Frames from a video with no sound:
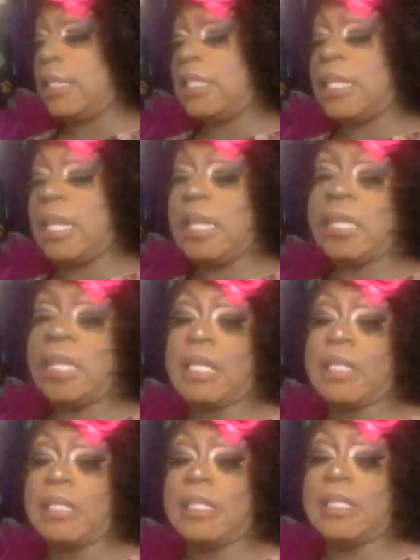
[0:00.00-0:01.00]

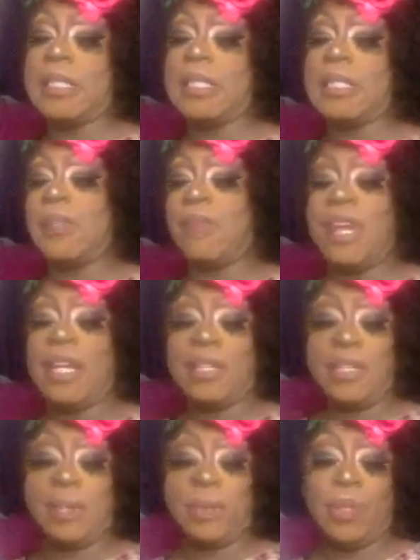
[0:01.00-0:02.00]
Sunglasses is the
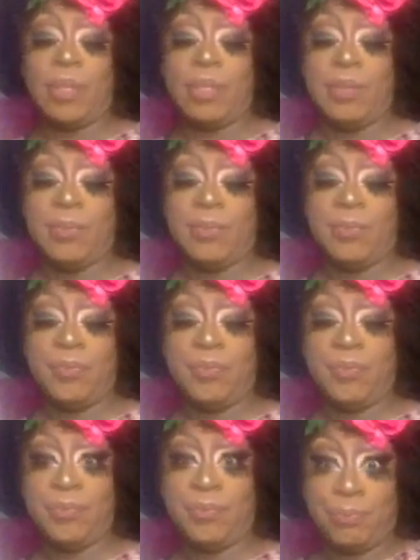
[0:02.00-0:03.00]
fancy word.
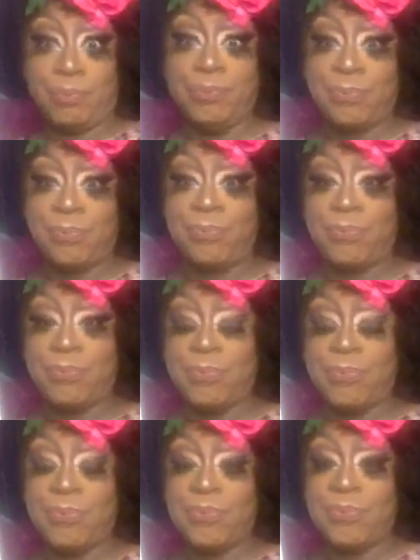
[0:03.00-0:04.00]
I
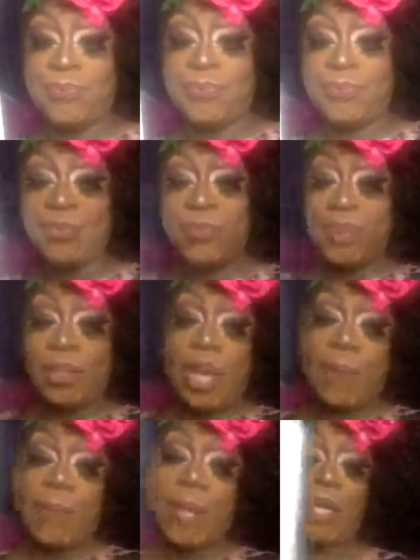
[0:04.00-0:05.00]
might